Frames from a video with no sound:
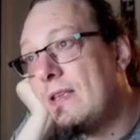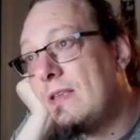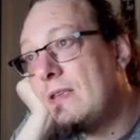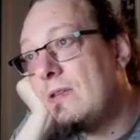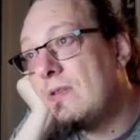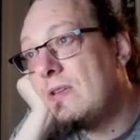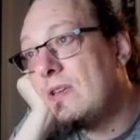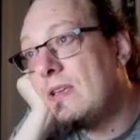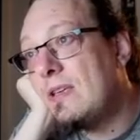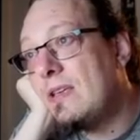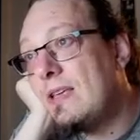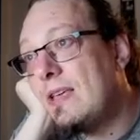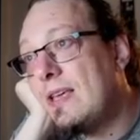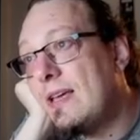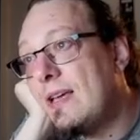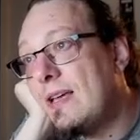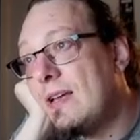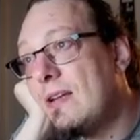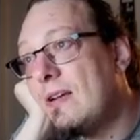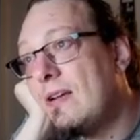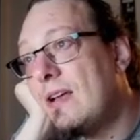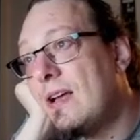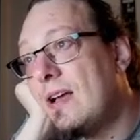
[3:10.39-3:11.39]
you
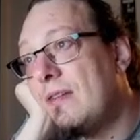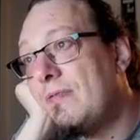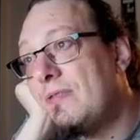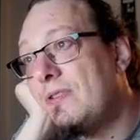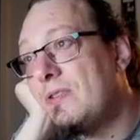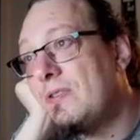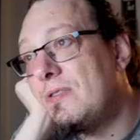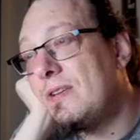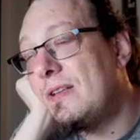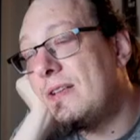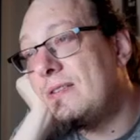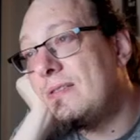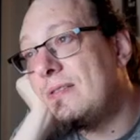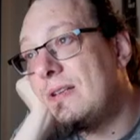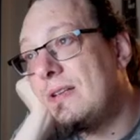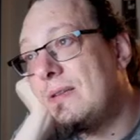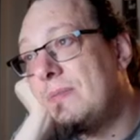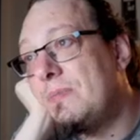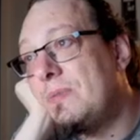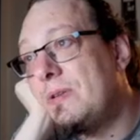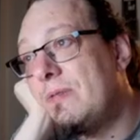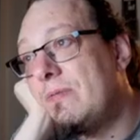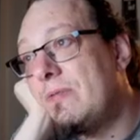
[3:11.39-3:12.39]
can have it on
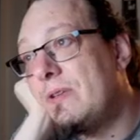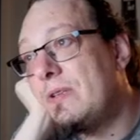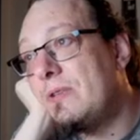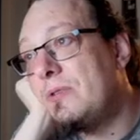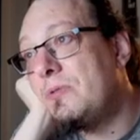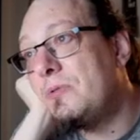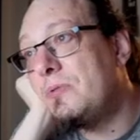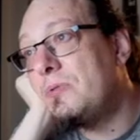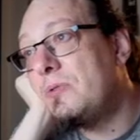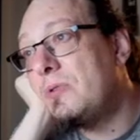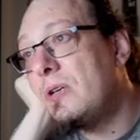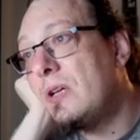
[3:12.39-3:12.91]
SNMP v2.